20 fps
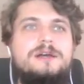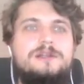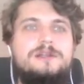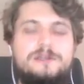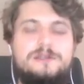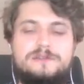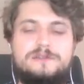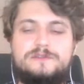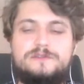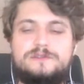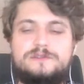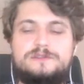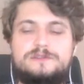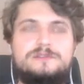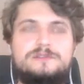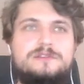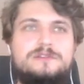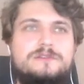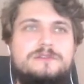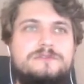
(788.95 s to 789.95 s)
It
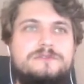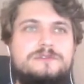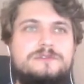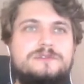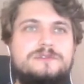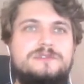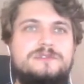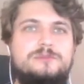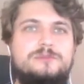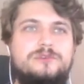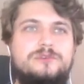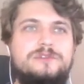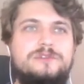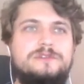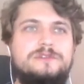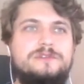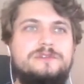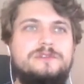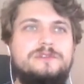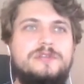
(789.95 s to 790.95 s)
configures the
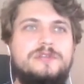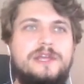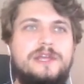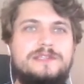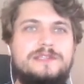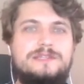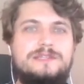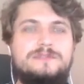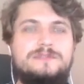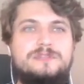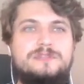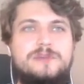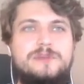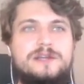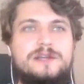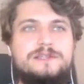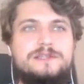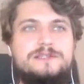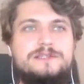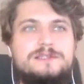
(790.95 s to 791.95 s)
port, hex dumps the
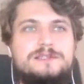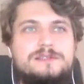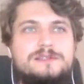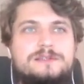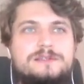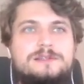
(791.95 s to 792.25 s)
packets.